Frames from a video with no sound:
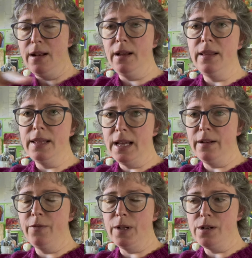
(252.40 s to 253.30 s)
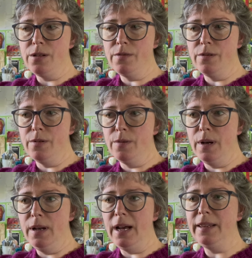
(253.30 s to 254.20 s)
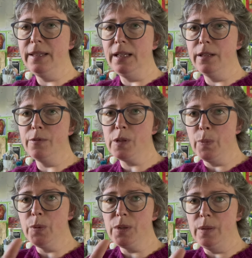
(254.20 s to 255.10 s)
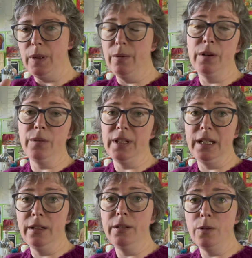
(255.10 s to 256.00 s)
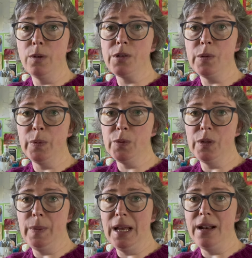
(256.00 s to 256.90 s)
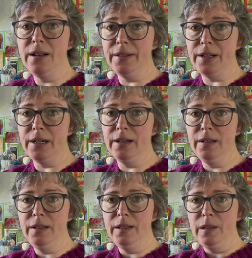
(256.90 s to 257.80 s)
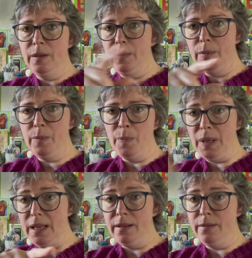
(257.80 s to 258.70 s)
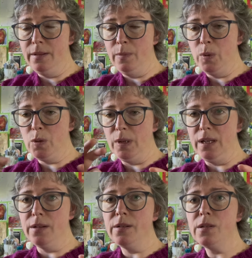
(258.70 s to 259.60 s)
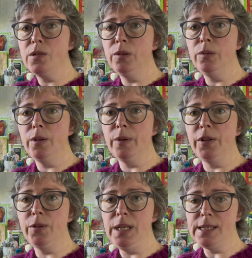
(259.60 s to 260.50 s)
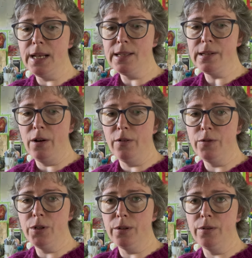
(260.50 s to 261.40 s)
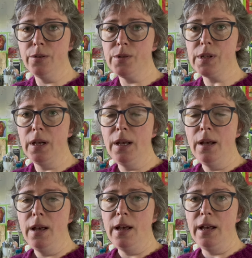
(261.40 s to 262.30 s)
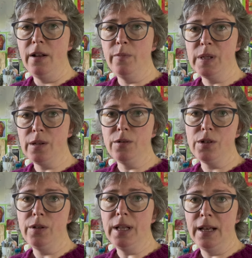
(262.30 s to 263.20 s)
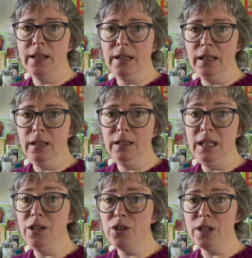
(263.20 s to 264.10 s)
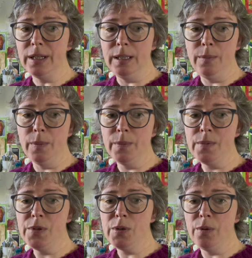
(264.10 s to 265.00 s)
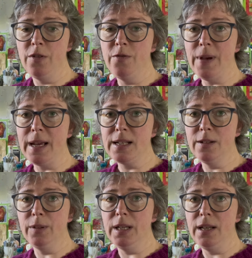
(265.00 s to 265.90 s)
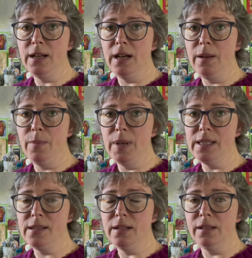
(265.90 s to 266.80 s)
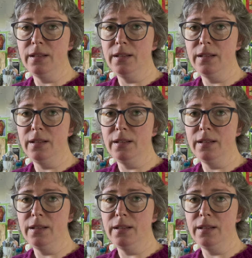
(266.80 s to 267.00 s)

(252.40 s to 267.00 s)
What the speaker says: and then finished the row, I think there was supposed to be, well, I don't think, there was supposed to be another bit in between. So there were 3 sets of short rows and I misunderstood that in each time. So effectively I missed a